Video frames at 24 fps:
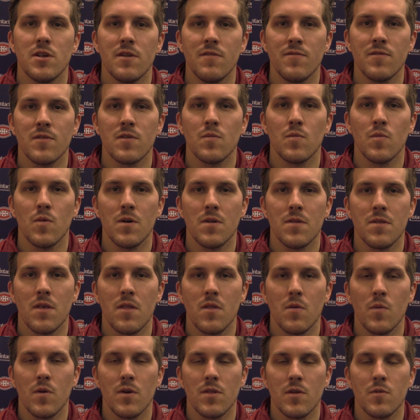different one
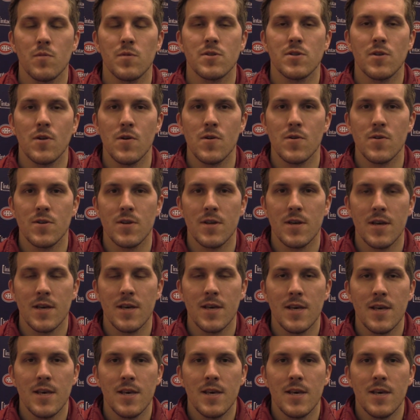than the one that returned.
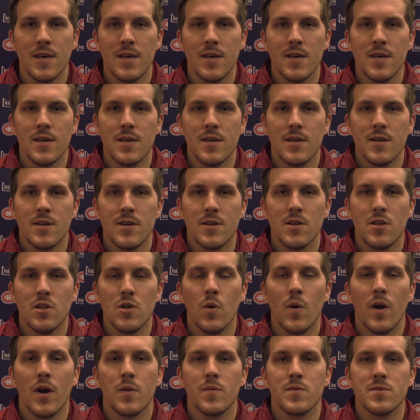
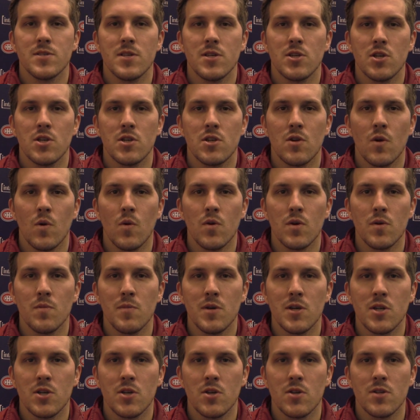New acquisition Torrey
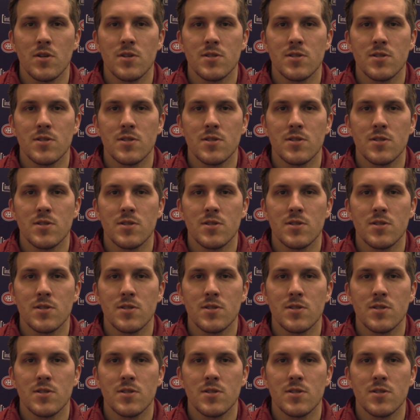Mitchell